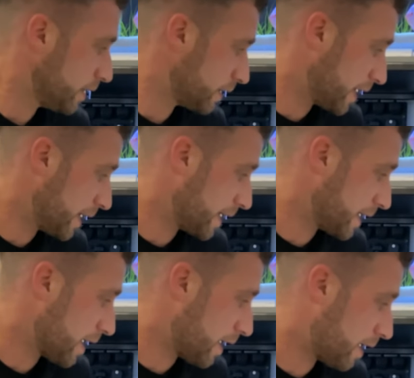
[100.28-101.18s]

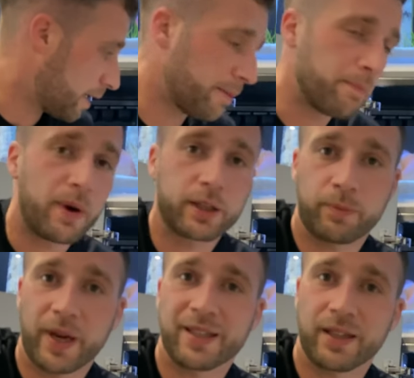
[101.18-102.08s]
they are much
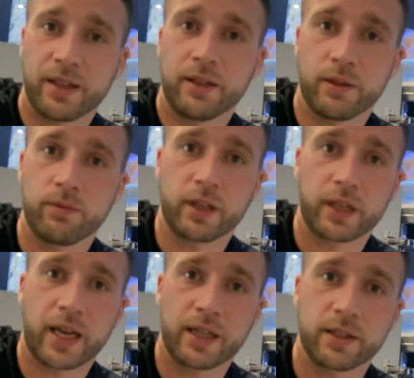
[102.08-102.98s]
better than running
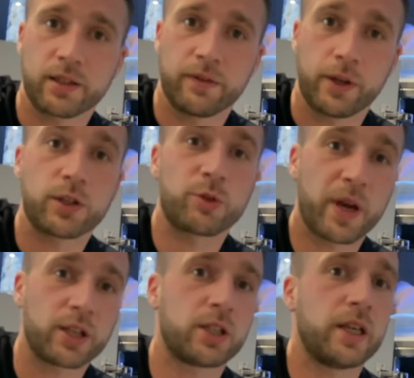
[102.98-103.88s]
a canister filter,
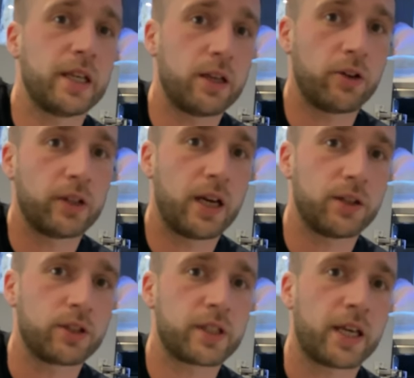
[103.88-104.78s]
especially on
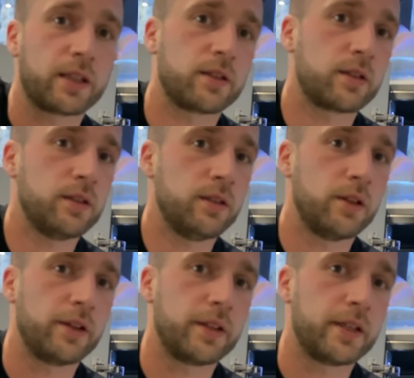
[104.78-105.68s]
larger tanks
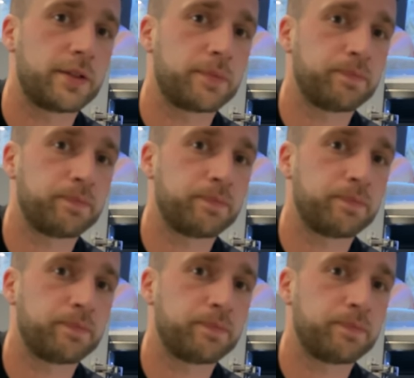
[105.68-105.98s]
like these.